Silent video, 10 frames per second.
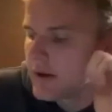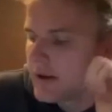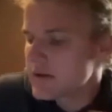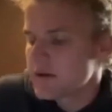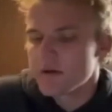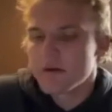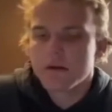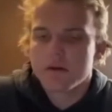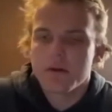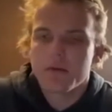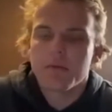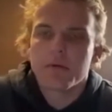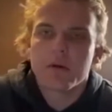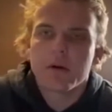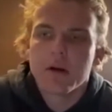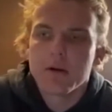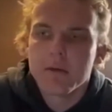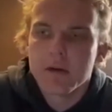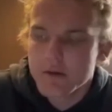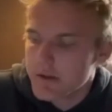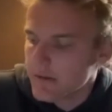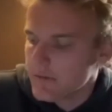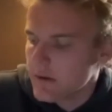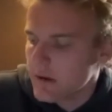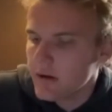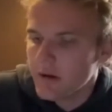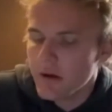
that's super important. I didn't even cut you off there.